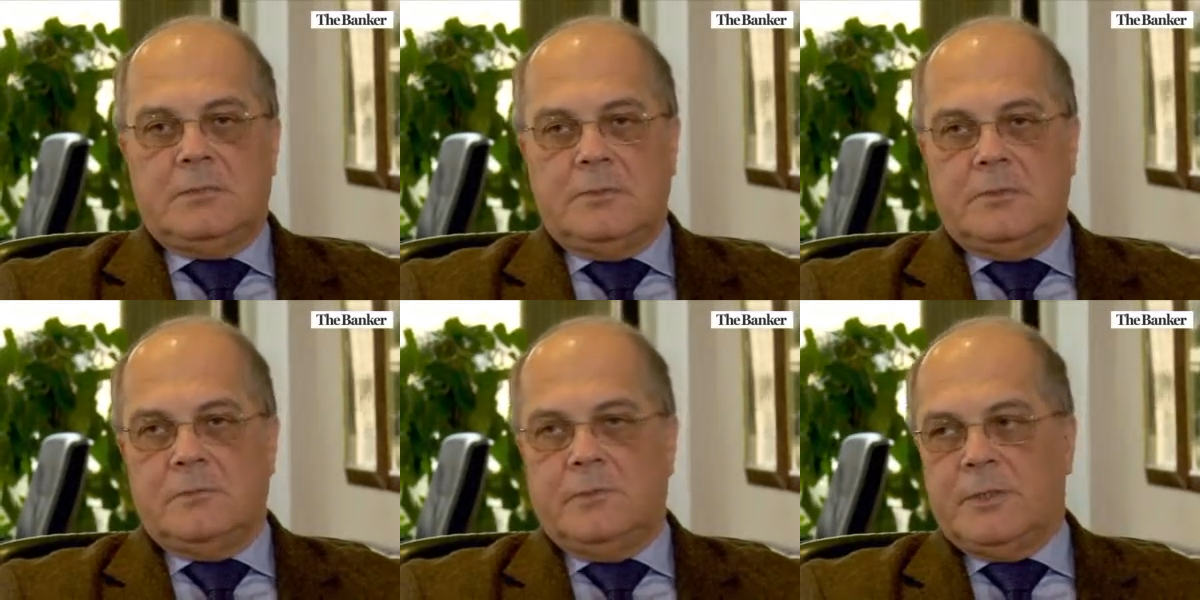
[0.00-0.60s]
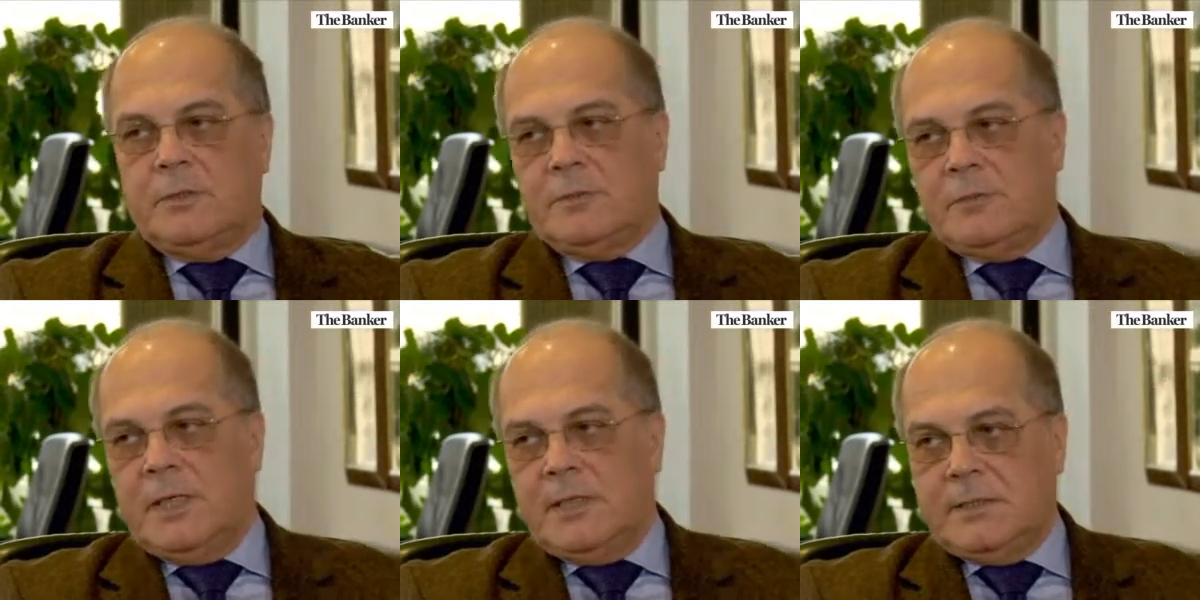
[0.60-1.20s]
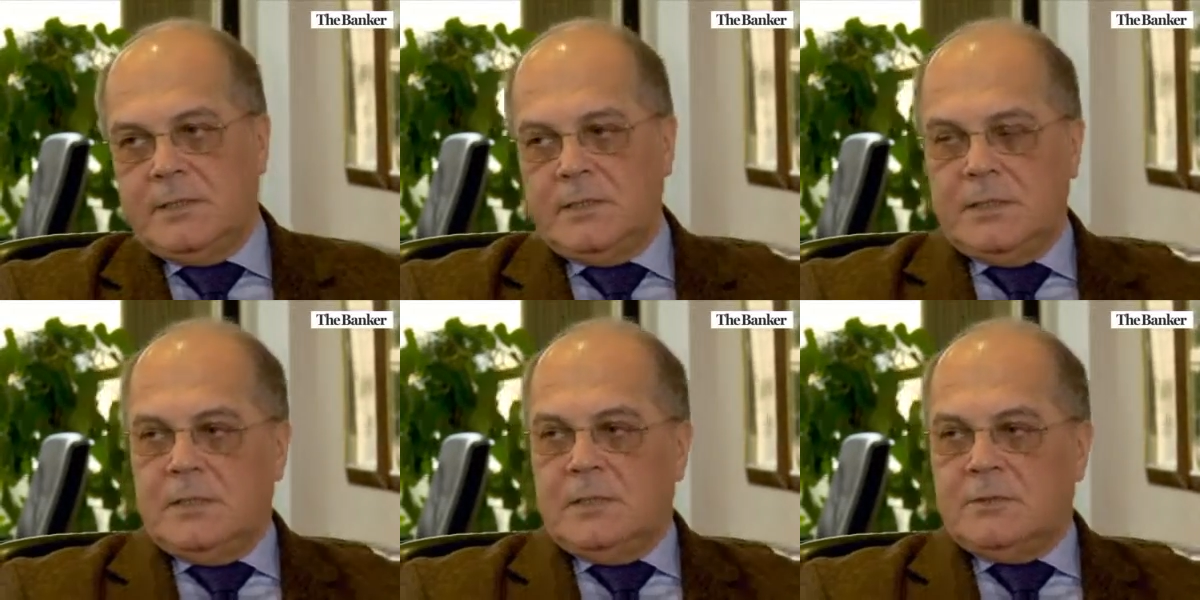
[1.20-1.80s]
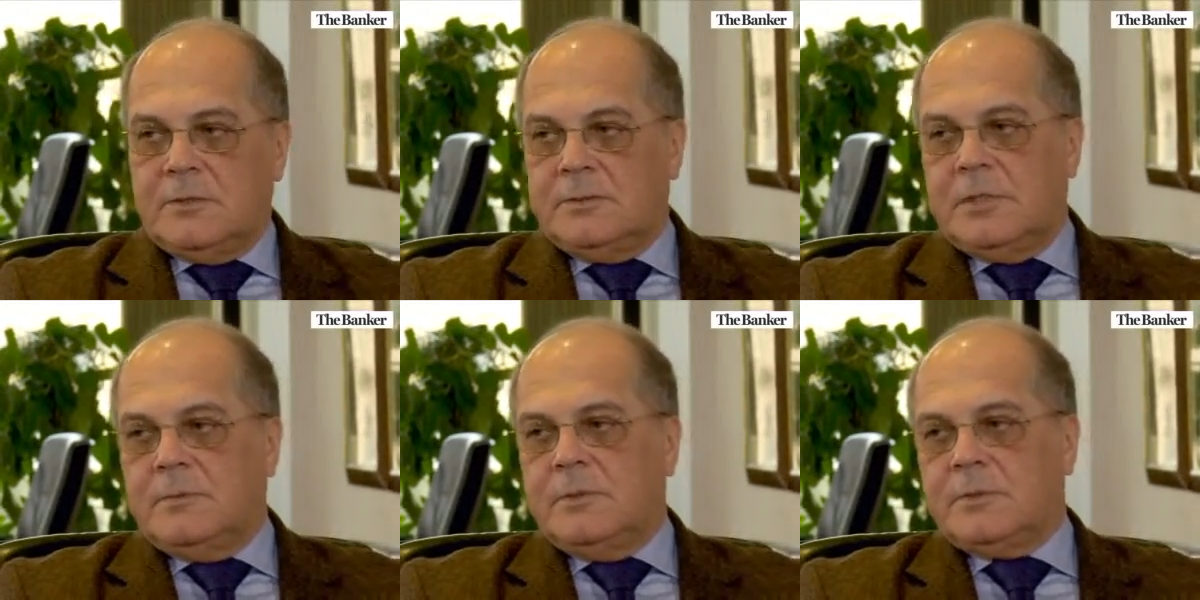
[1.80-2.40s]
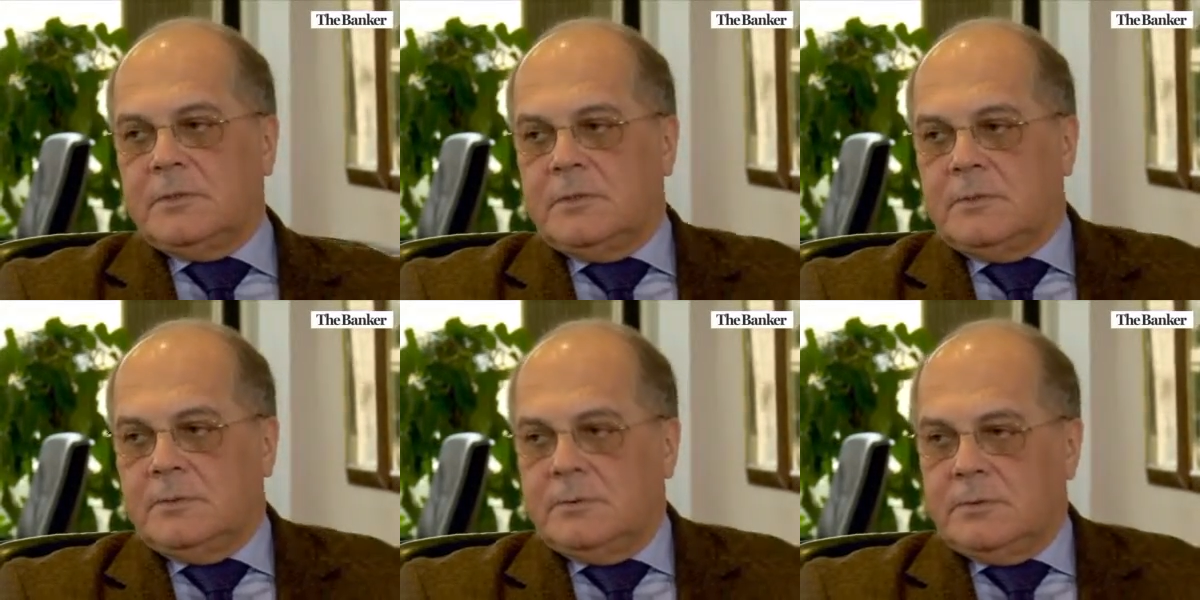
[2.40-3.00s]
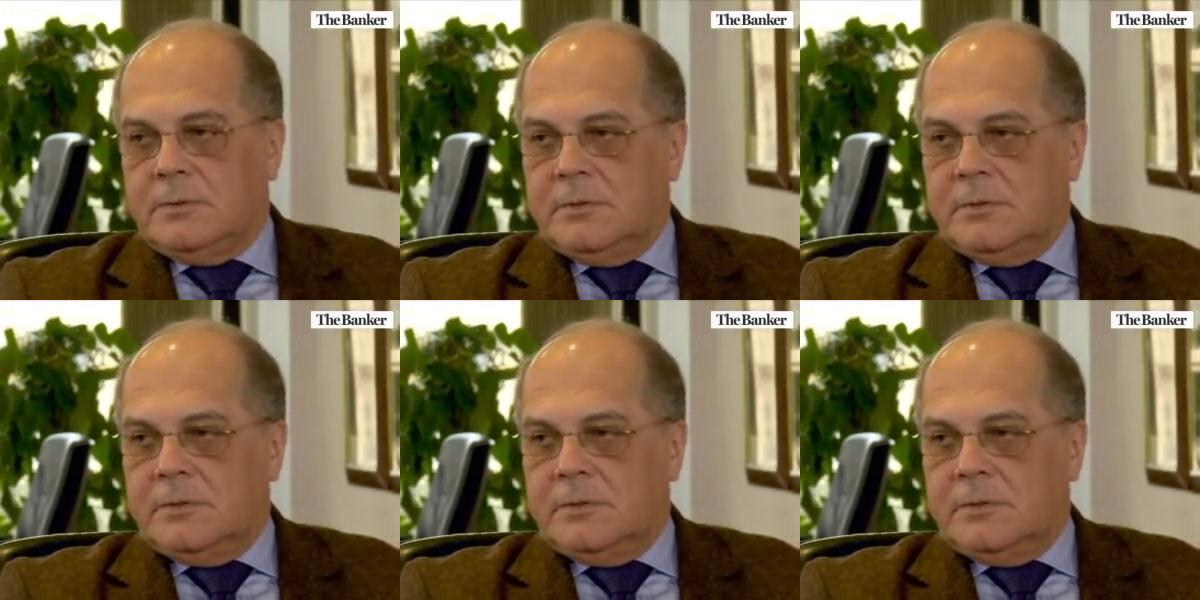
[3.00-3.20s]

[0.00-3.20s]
do not borrow to lend, so there was no